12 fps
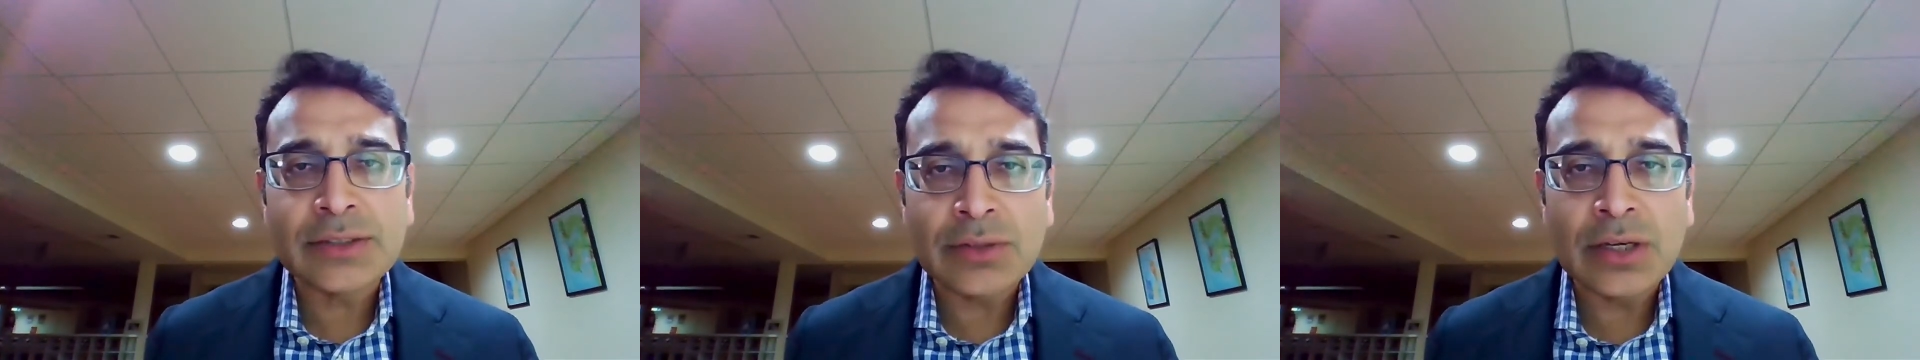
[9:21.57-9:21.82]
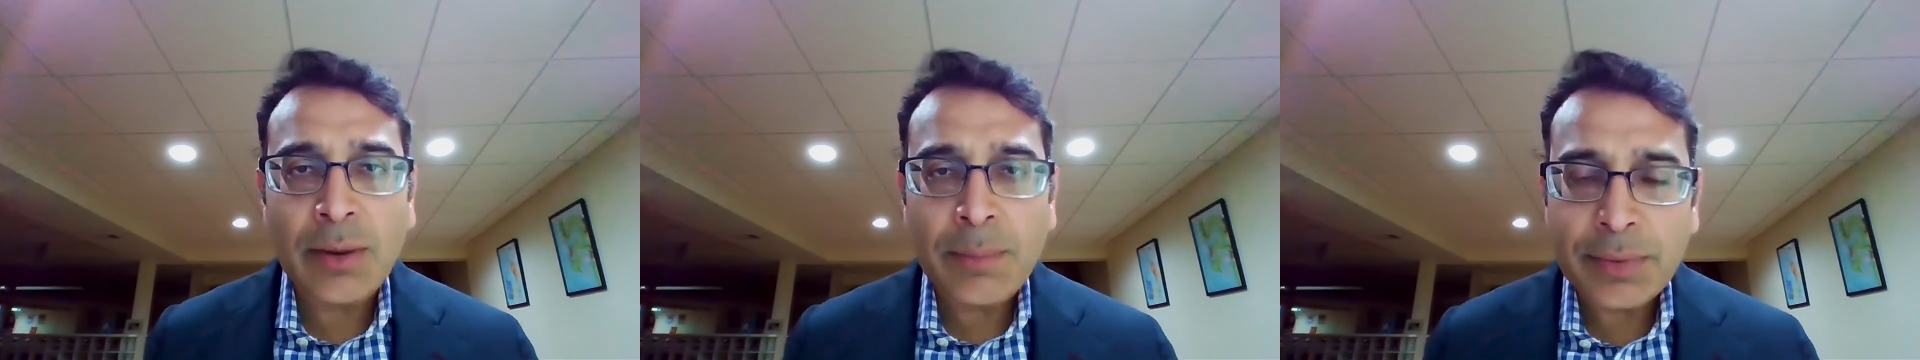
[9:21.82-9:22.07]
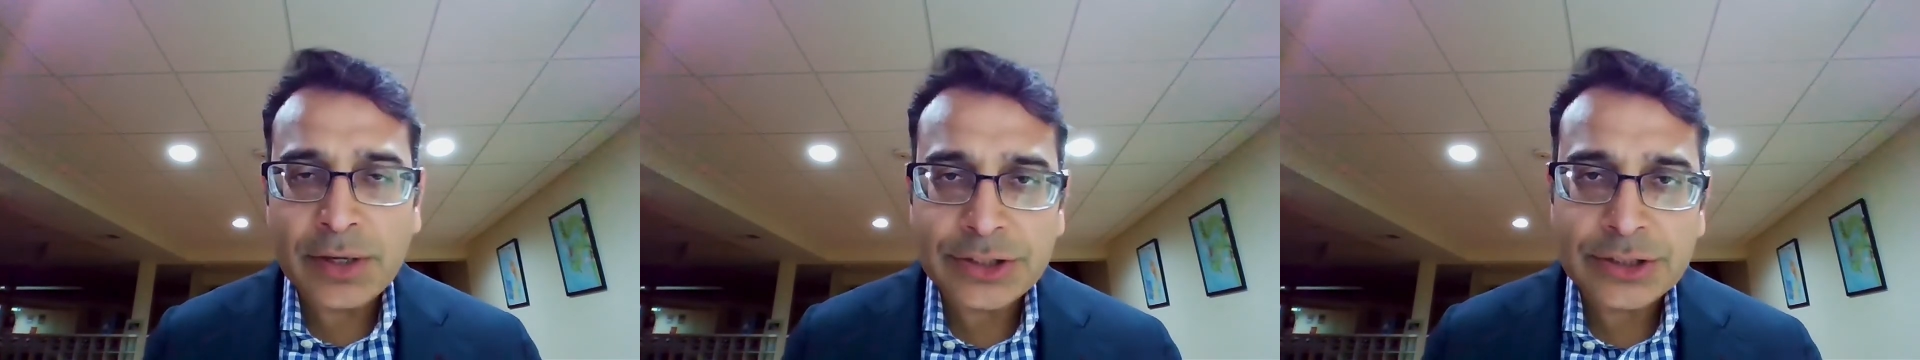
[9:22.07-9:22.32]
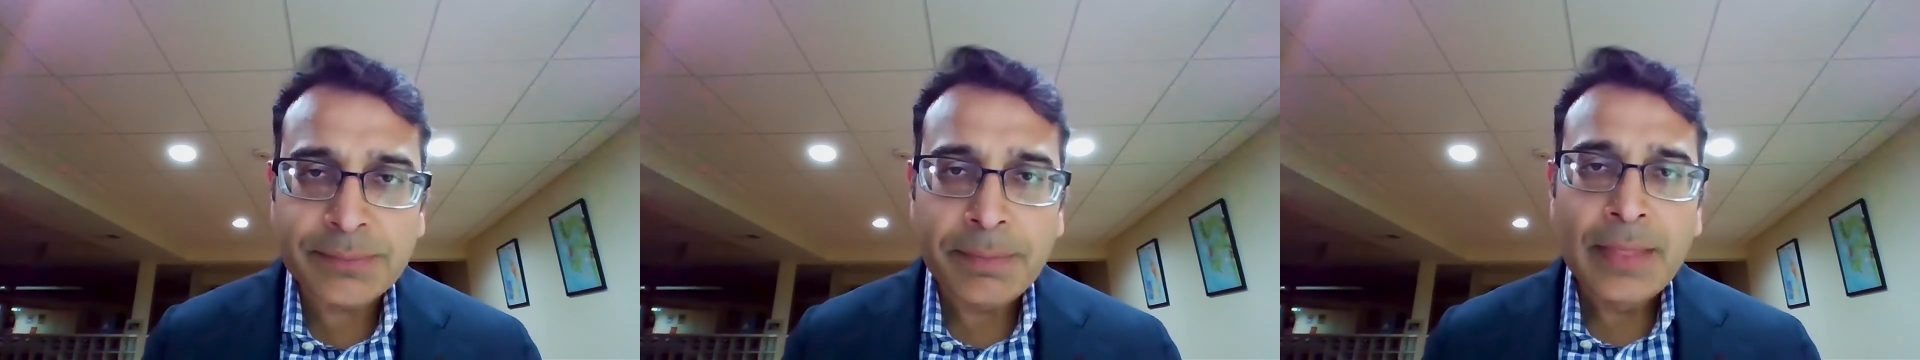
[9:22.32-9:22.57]
of the
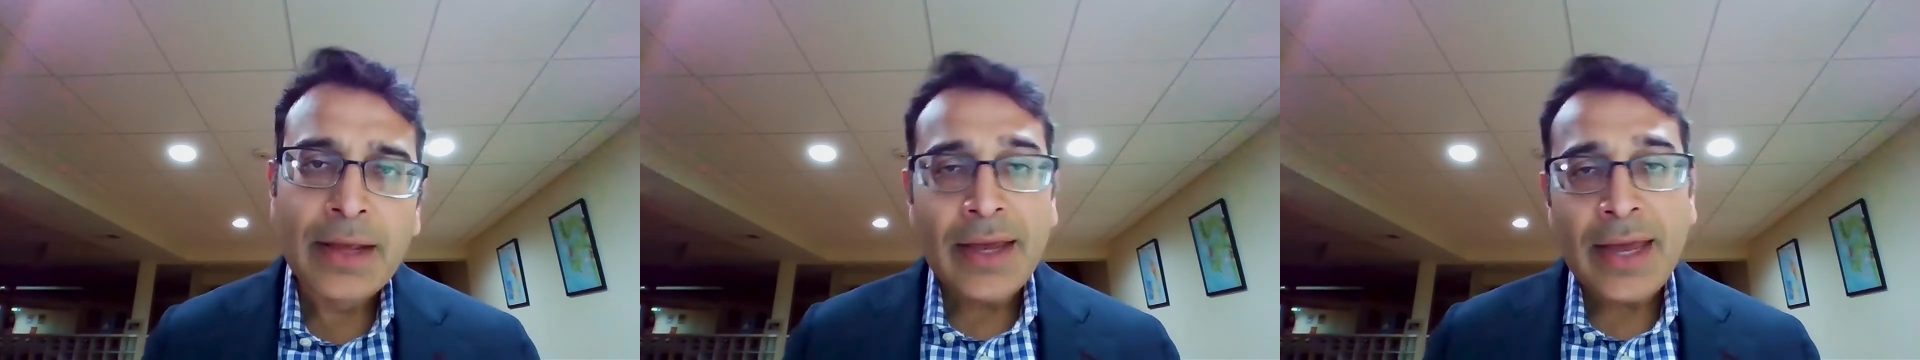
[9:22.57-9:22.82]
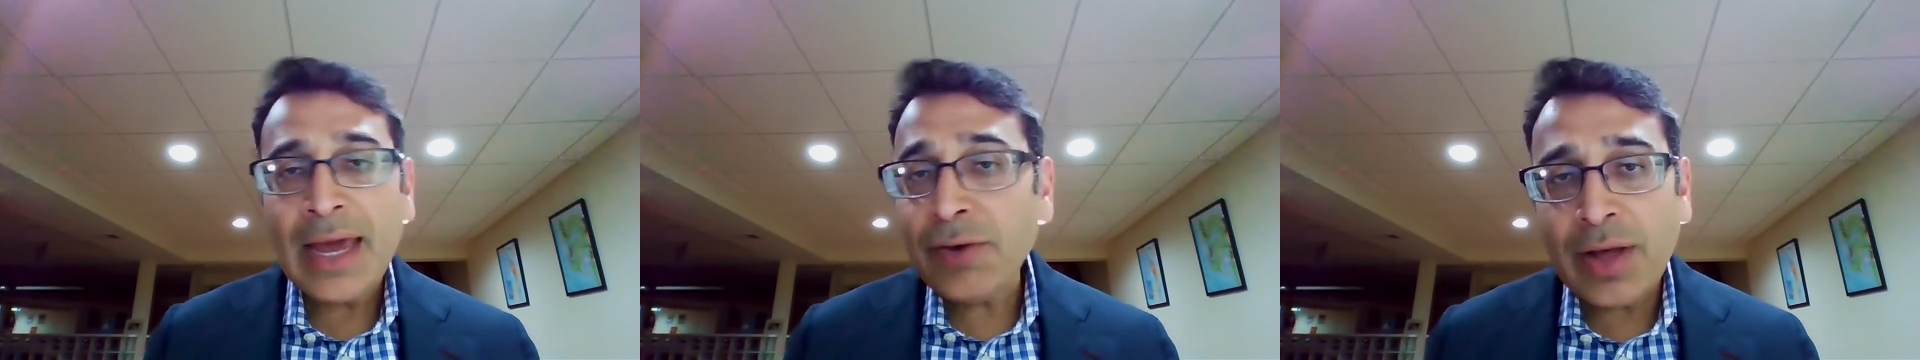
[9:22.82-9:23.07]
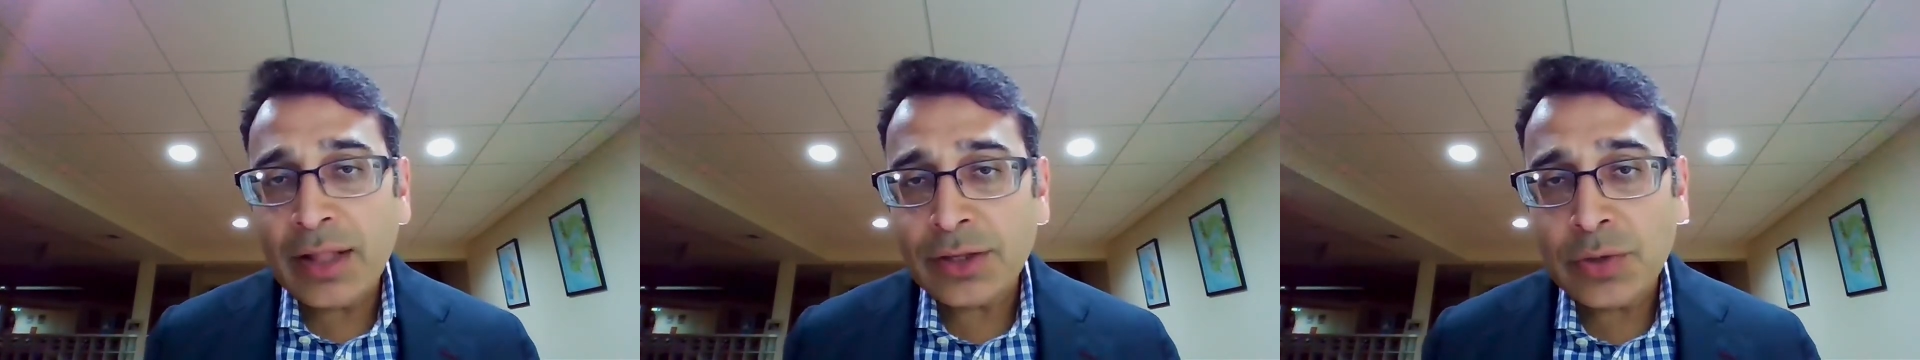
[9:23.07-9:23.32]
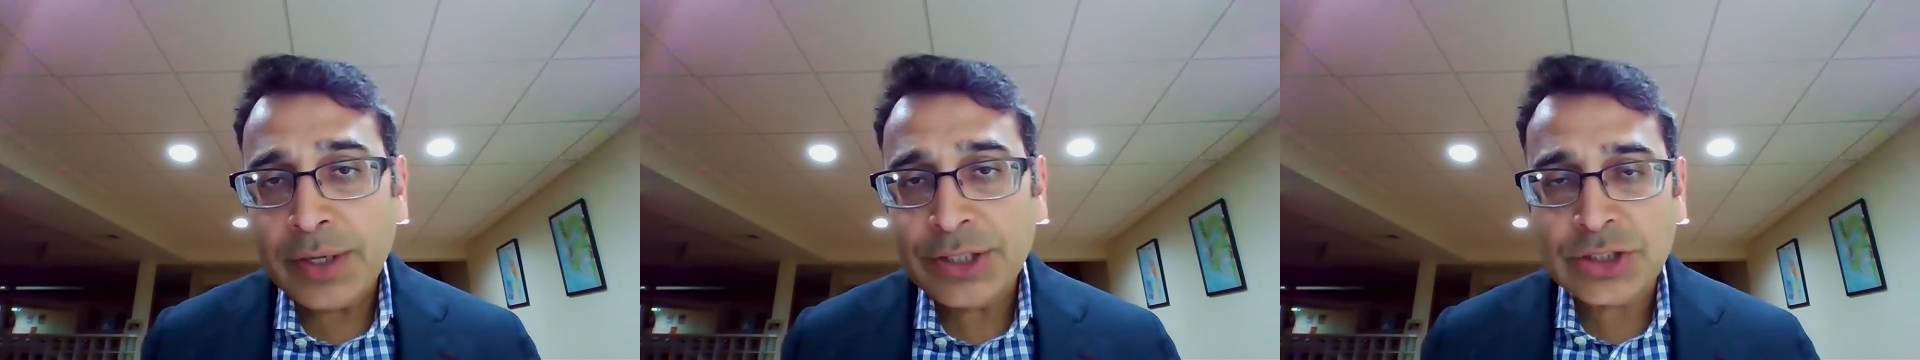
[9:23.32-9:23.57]
numbers and
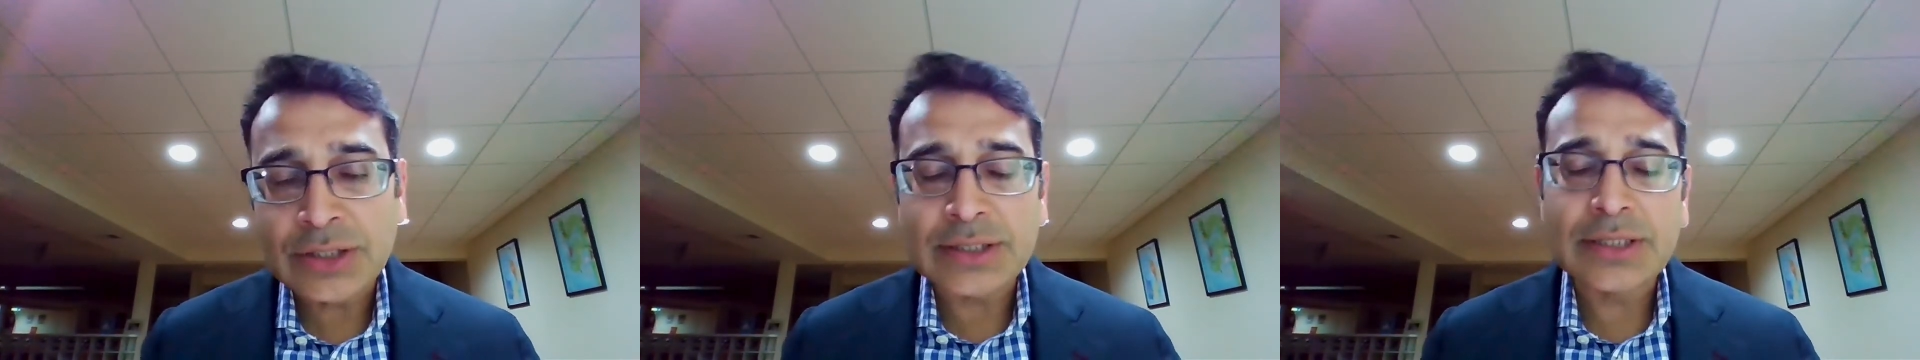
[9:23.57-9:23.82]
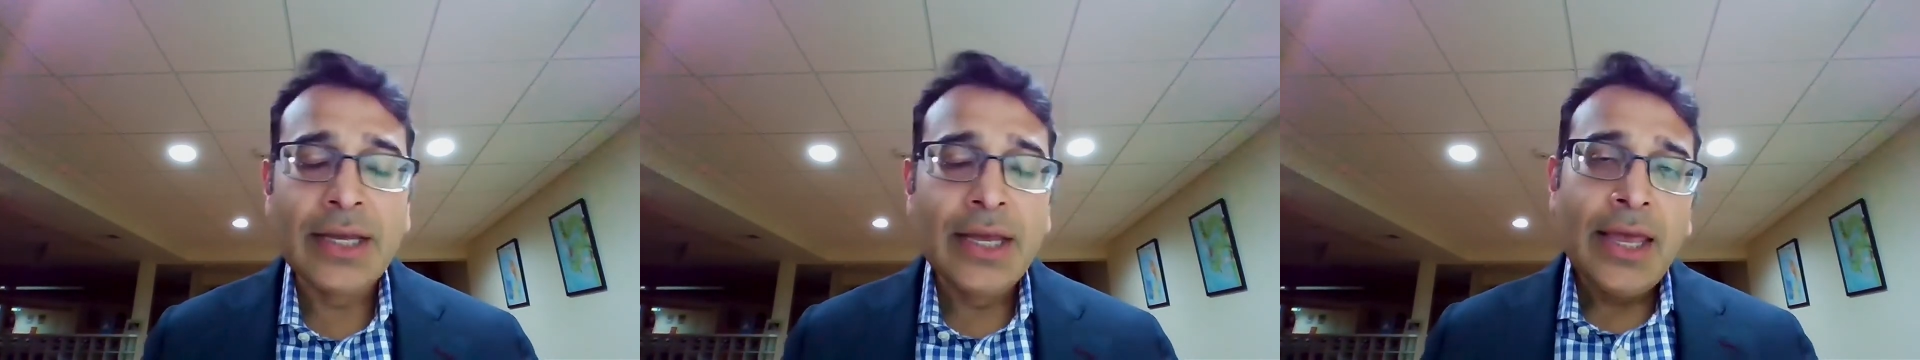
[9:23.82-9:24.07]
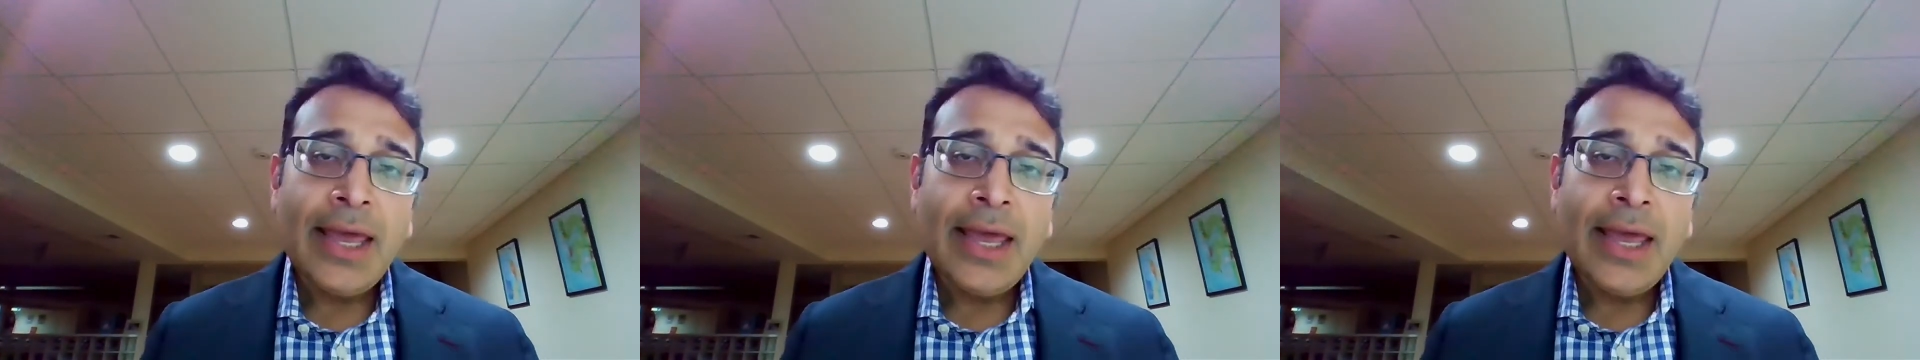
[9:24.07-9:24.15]
valuations.